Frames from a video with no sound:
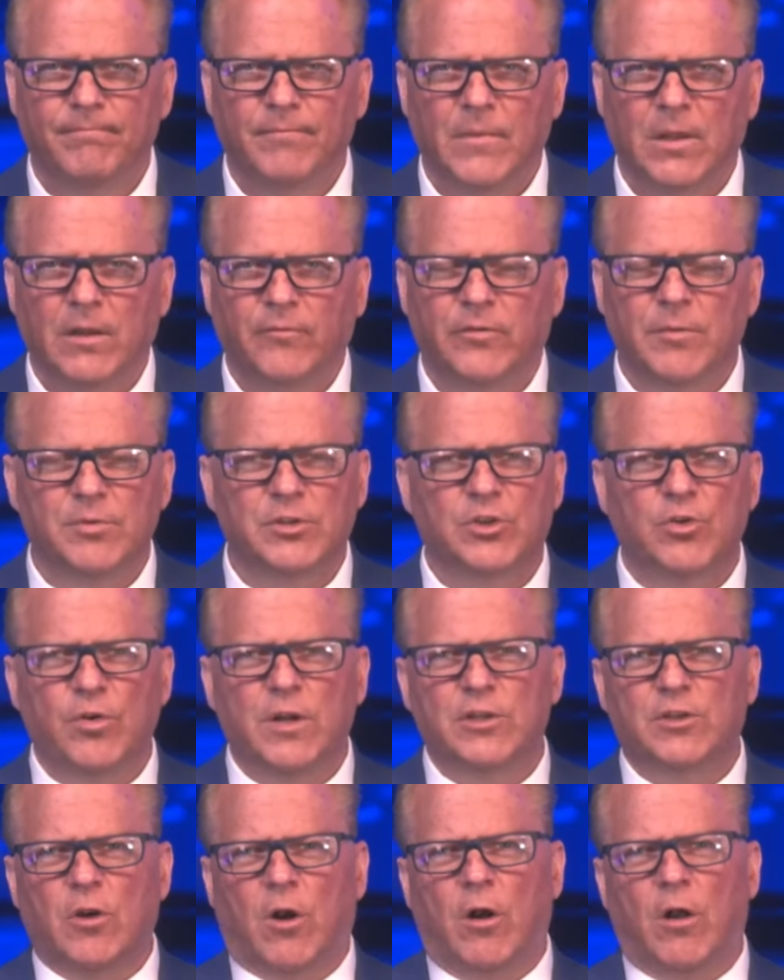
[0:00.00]
from
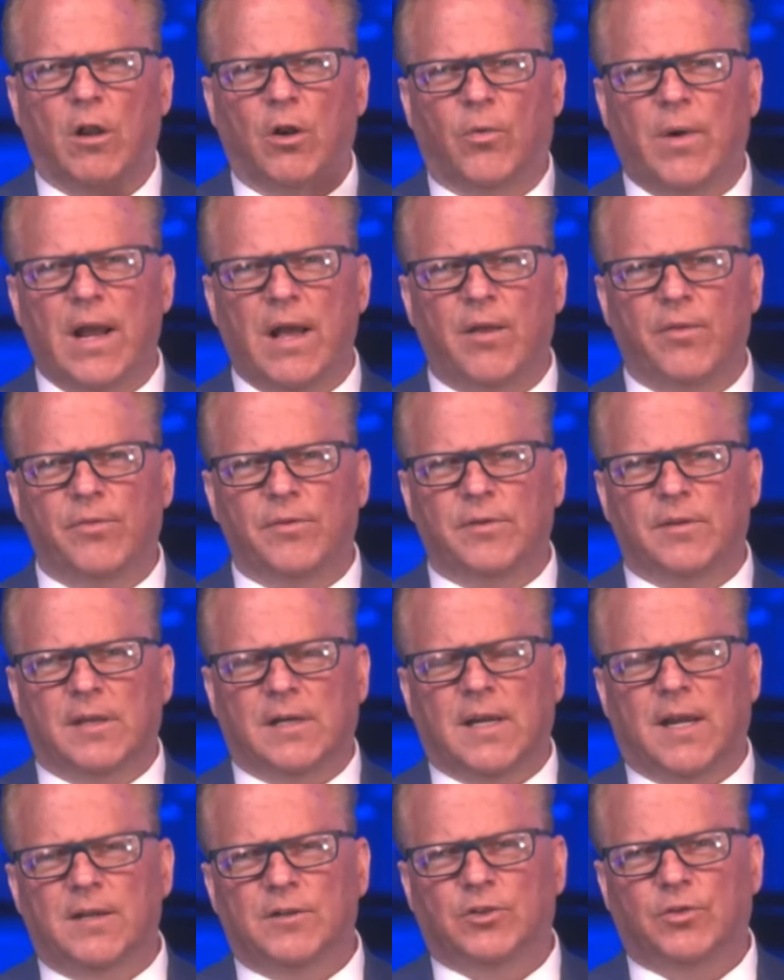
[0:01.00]
students all around the
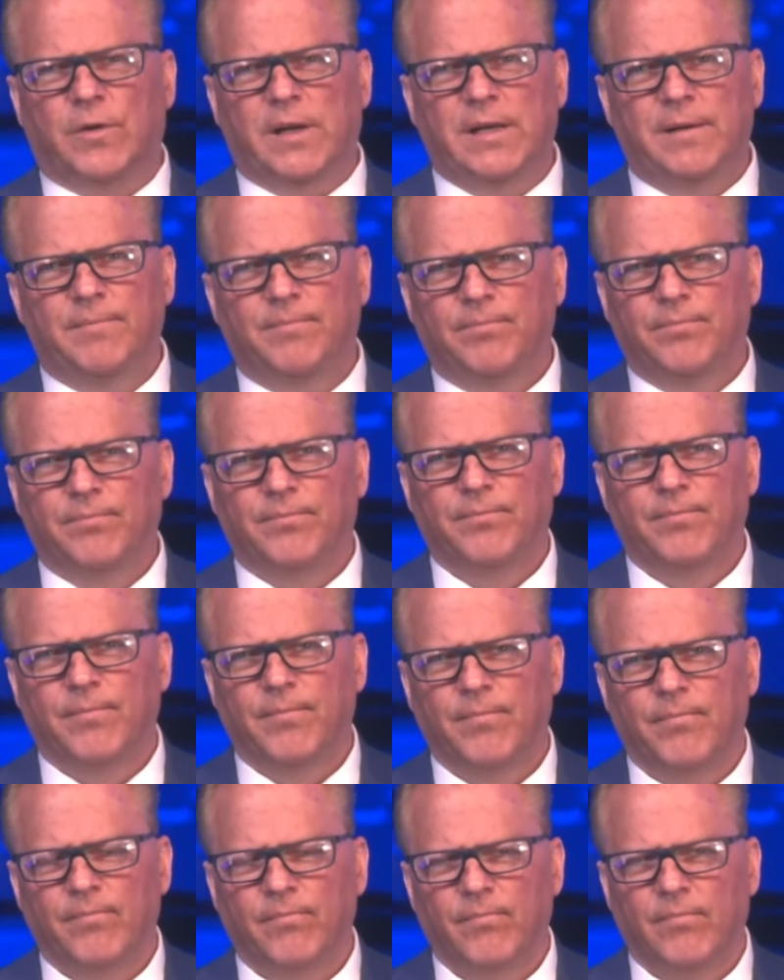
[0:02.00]
country.
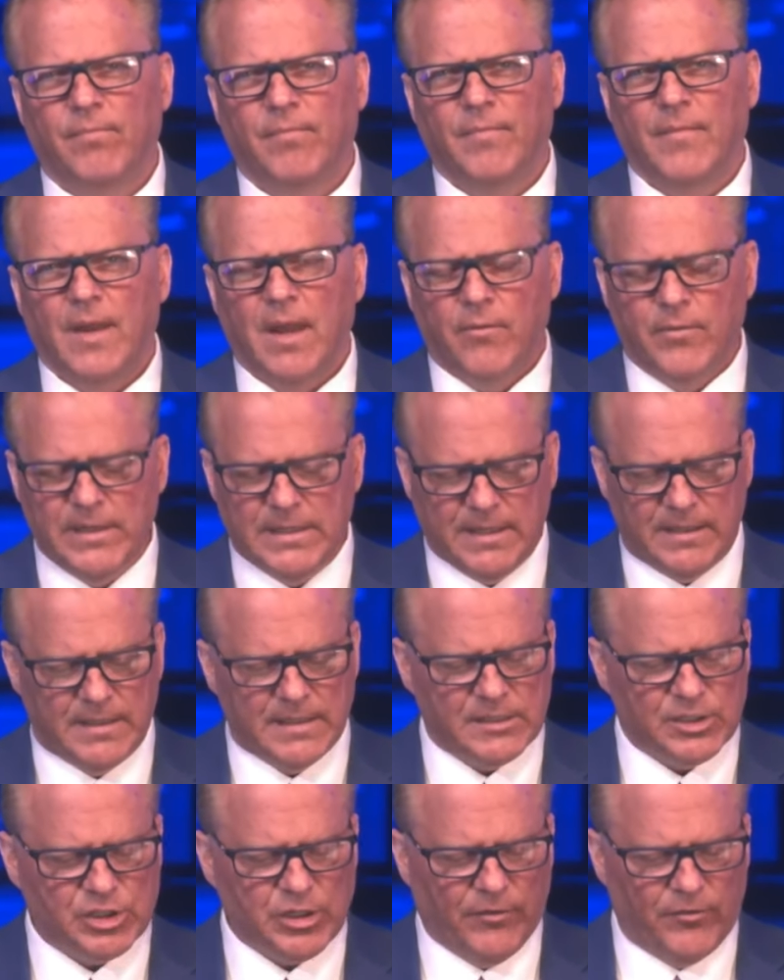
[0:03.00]
We did
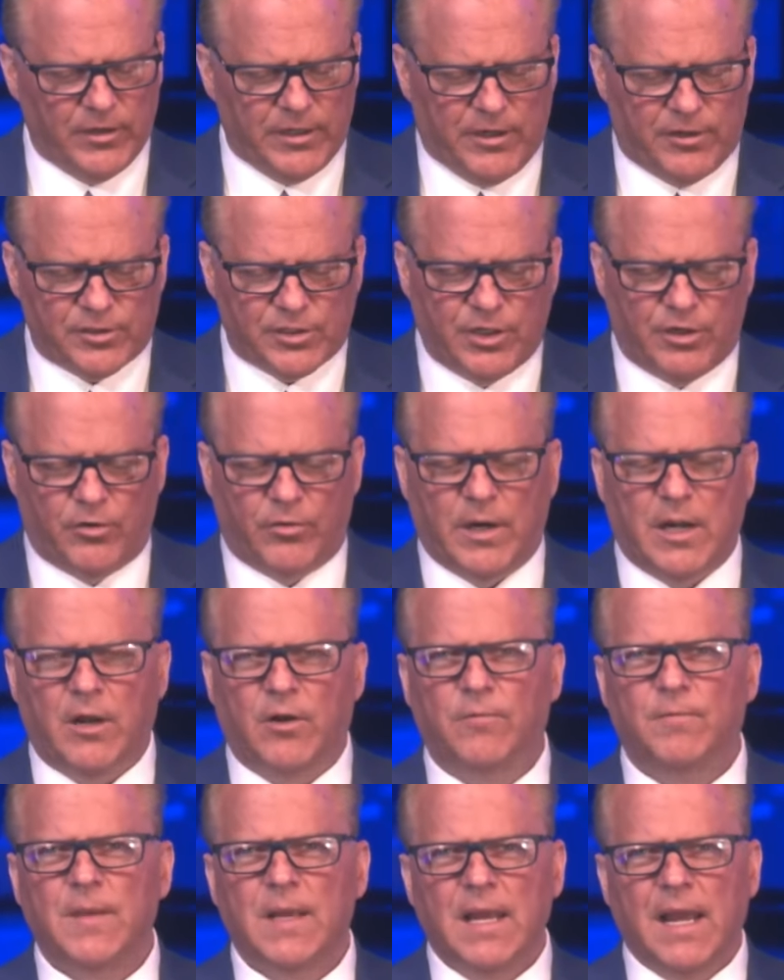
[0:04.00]
this several years in a
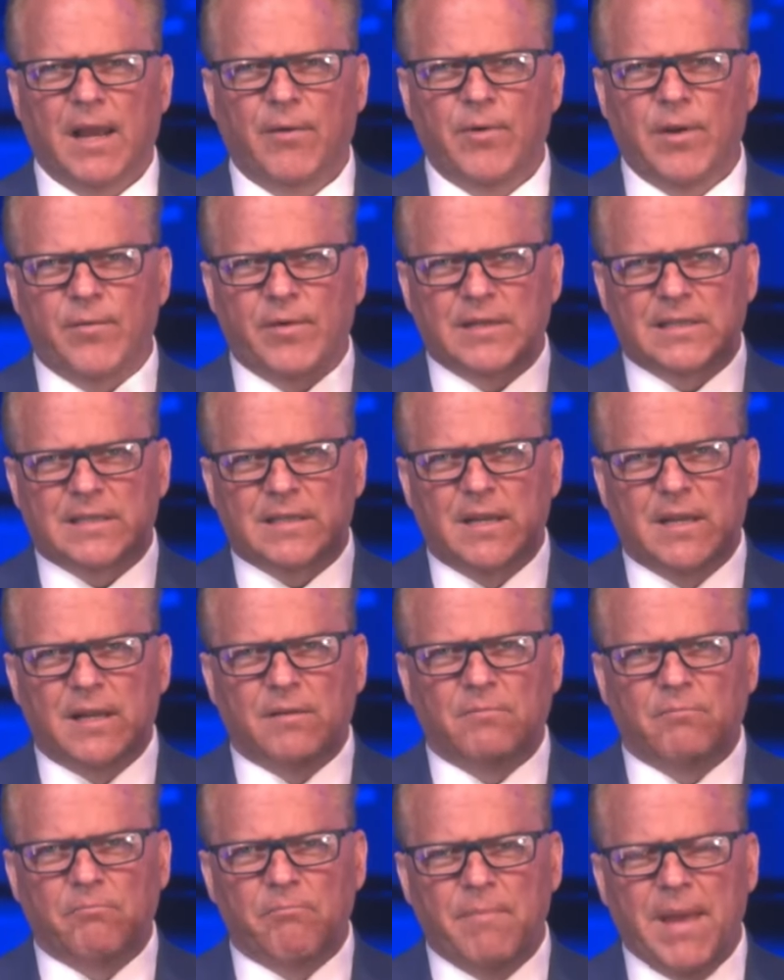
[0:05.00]
row, and we would
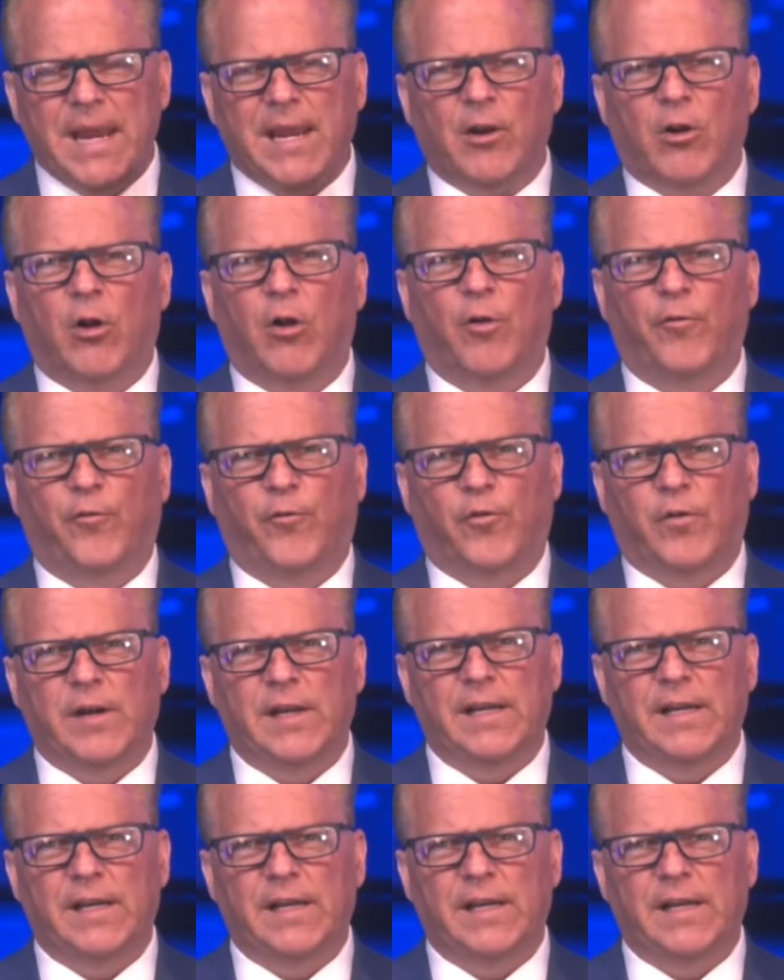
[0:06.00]
make it all free.